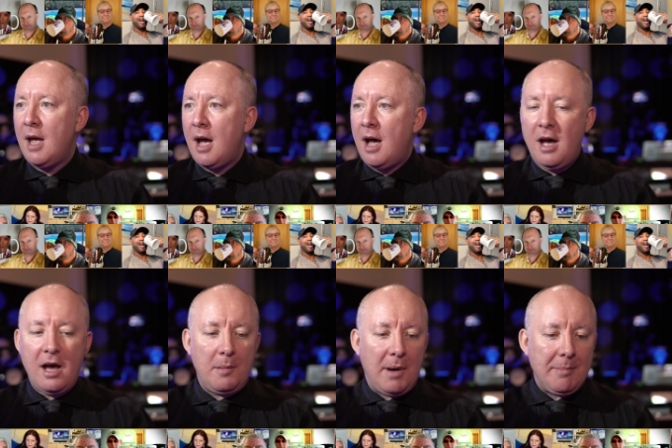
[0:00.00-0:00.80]

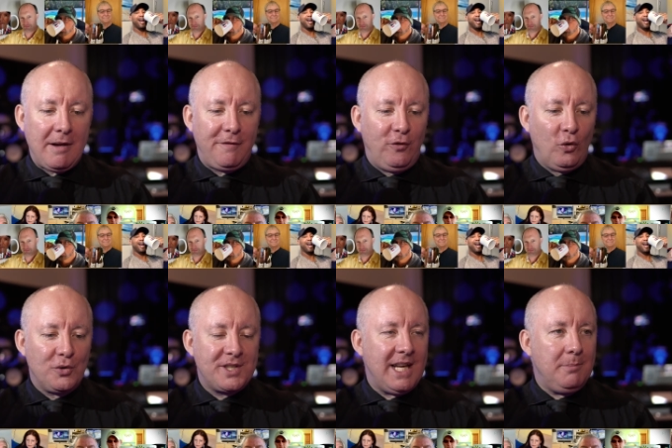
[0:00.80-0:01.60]
uh, by about
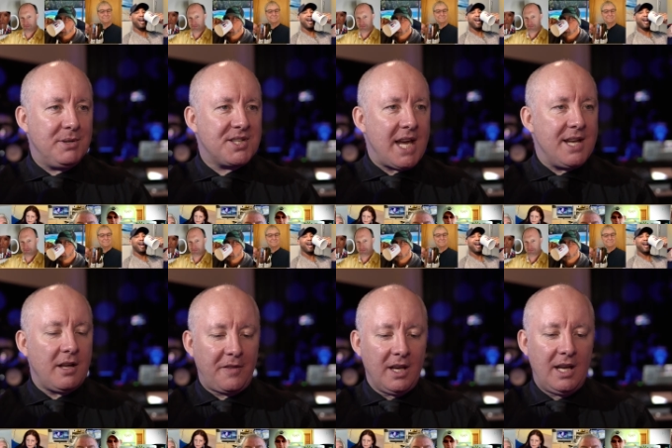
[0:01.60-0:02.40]
14%,
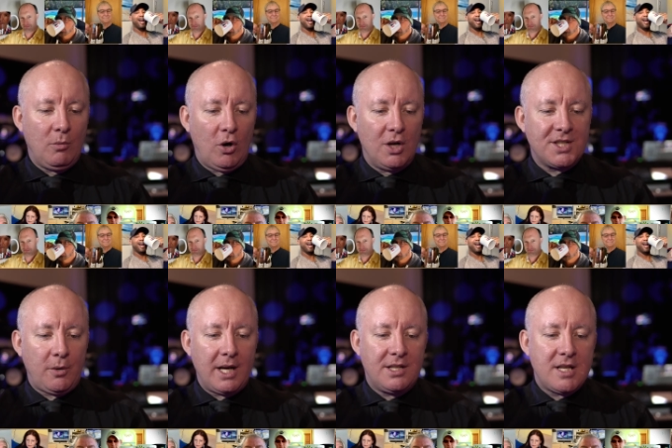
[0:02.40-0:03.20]
I think it was.
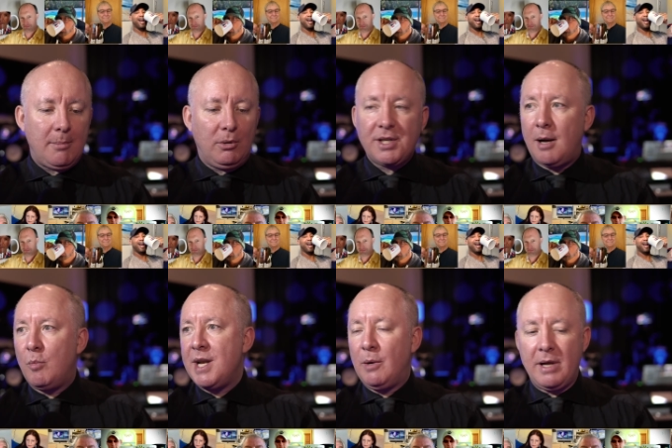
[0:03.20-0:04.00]
So I doubled up
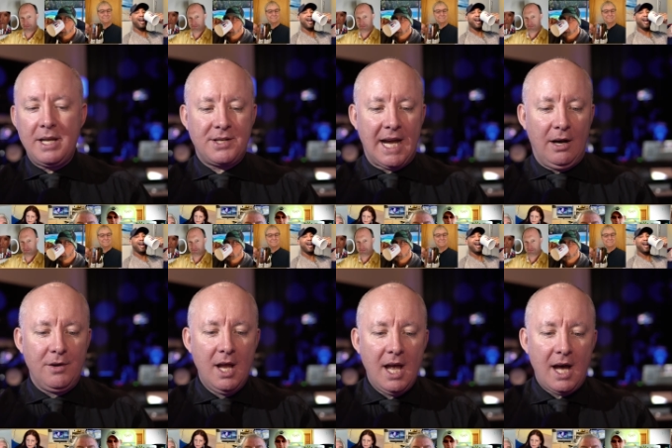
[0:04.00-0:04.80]
when it went
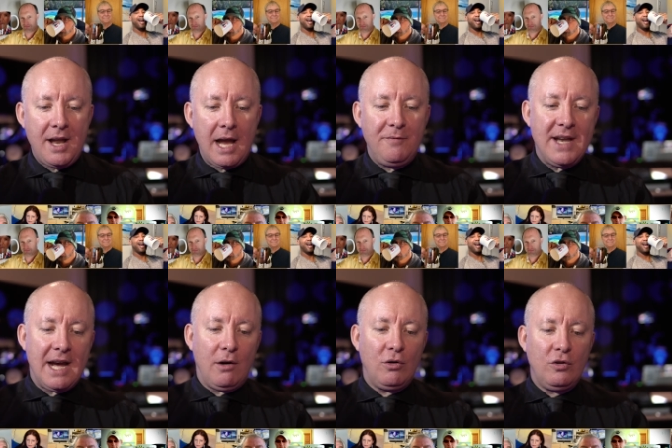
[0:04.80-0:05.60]
down, and I've
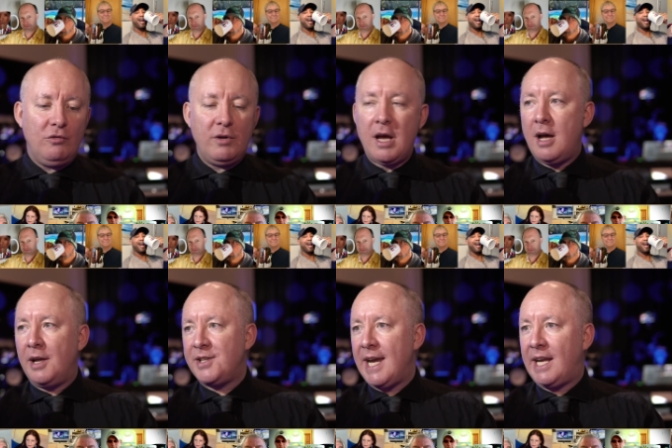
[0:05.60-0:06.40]
now uh,
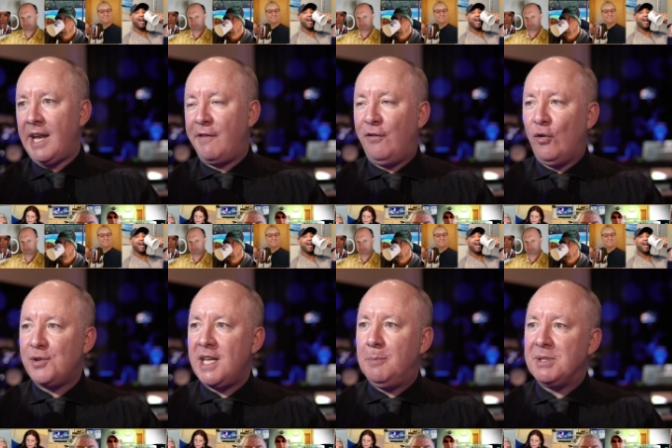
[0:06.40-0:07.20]
taken a
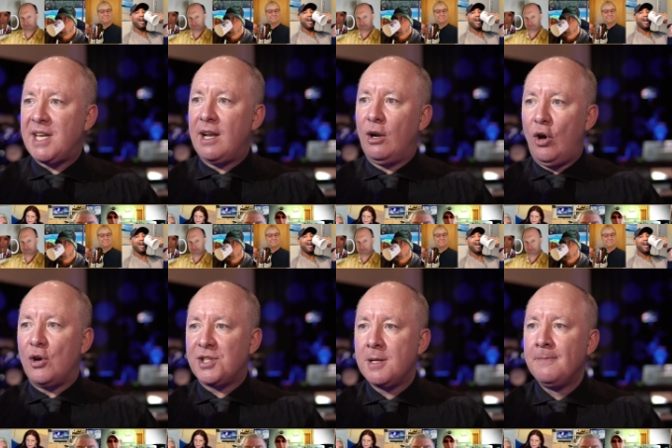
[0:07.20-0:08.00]
14%
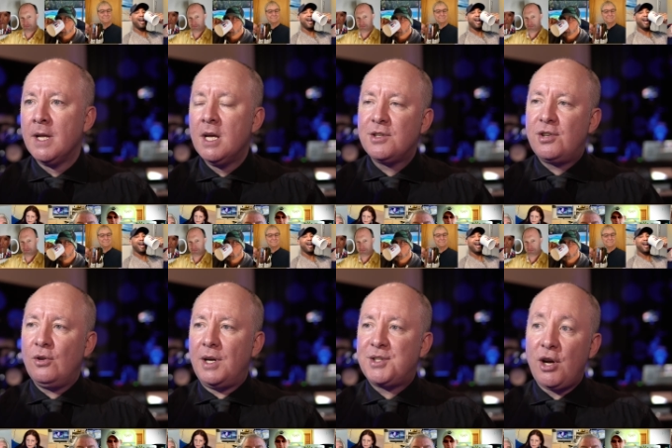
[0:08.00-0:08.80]
loss
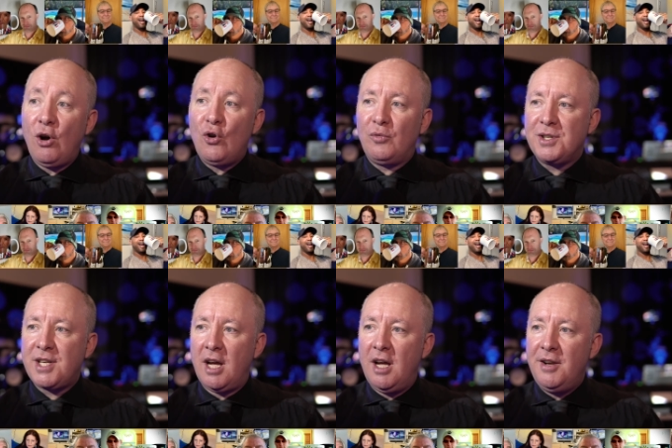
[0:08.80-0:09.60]
to a total
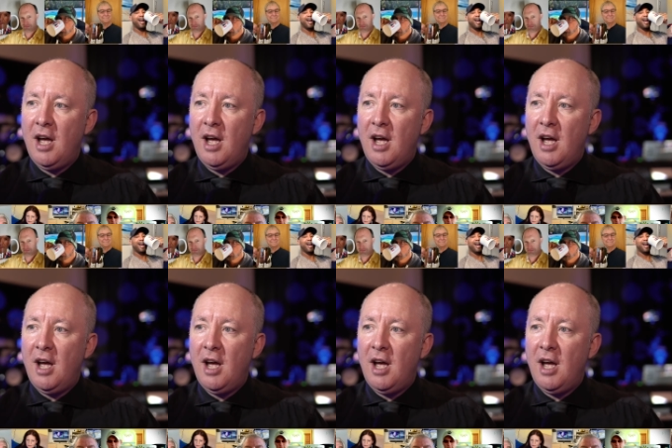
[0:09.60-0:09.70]
return